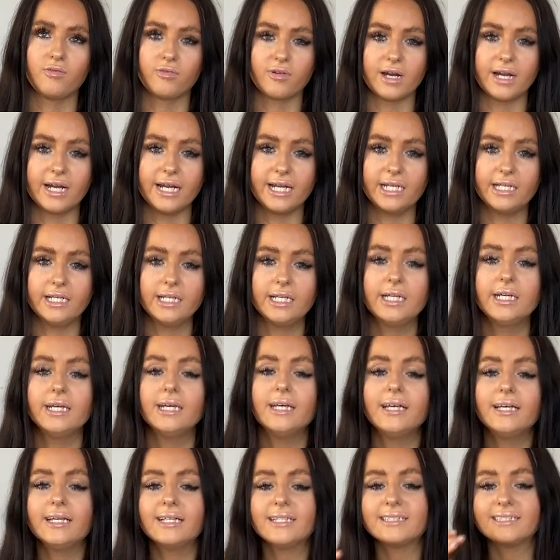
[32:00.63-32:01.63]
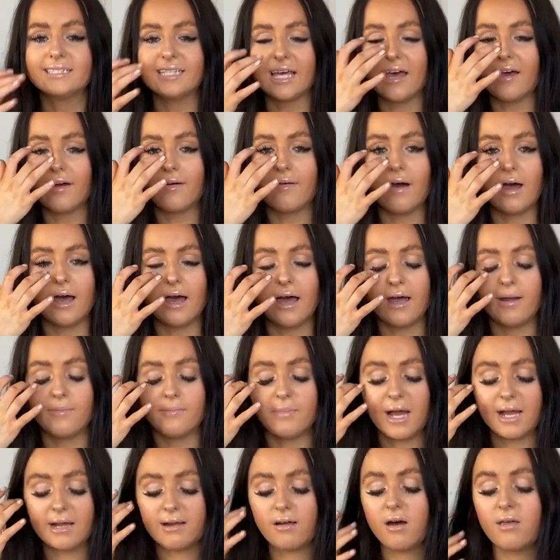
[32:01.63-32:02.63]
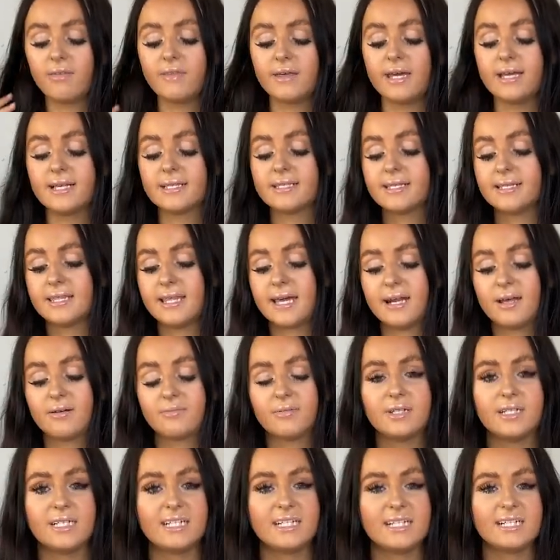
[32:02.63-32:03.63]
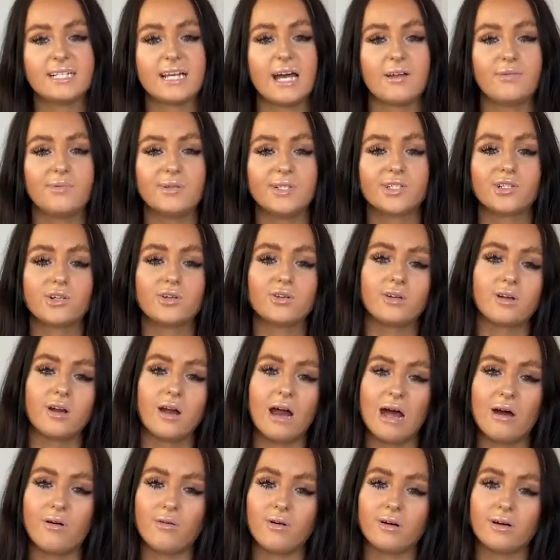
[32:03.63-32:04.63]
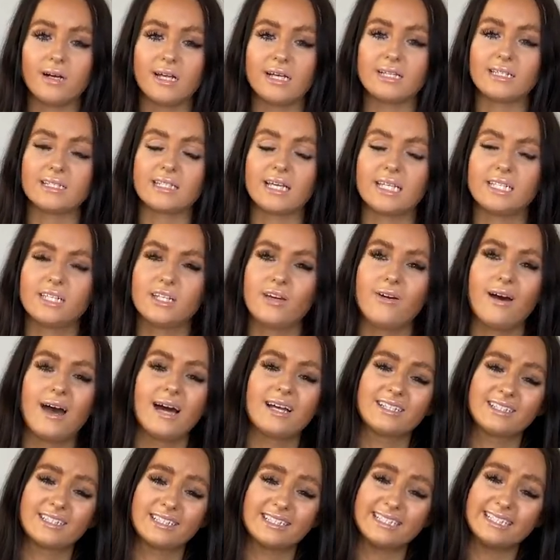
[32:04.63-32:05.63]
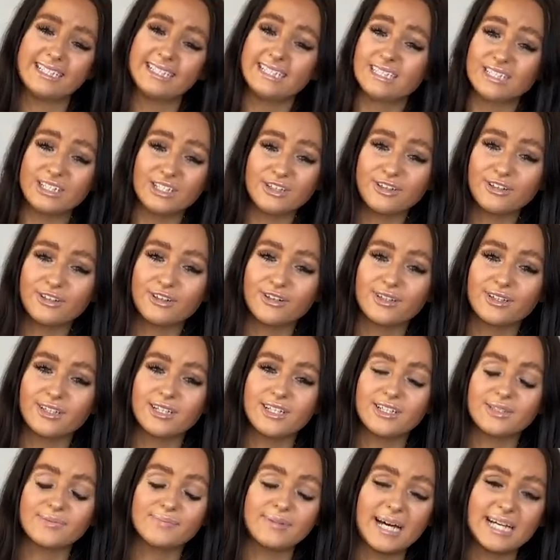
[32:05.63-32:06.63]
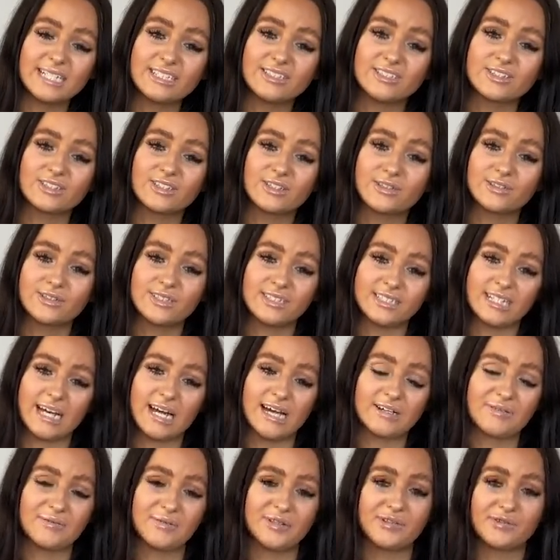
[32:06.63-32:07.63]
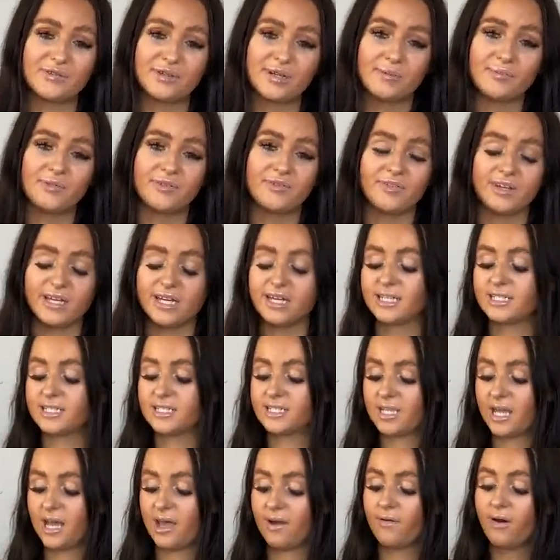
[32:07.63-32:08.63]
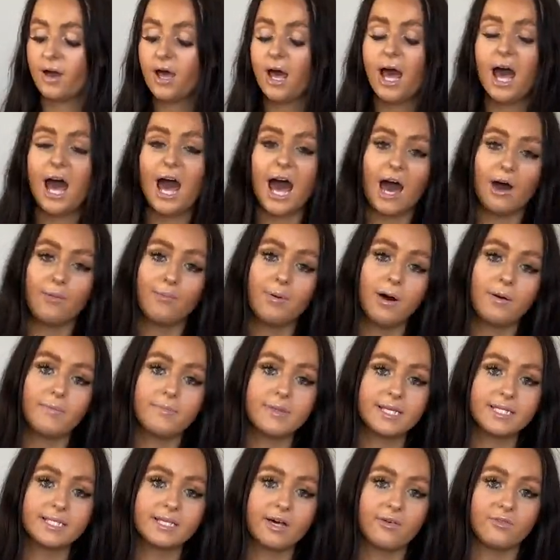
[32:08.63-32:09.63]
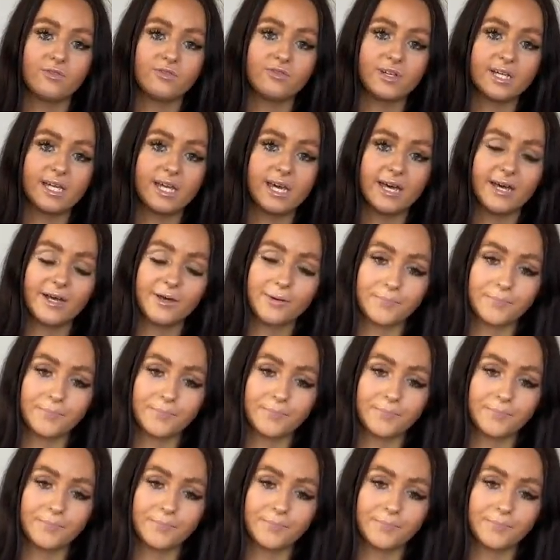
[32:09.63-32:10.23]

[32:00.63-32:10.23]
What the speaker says: three. So I got this, and then I'm going to decide which colour I want, as I don't actually need two colours, but I just couldn't decide which one I preferred, so I'll pop this on for you.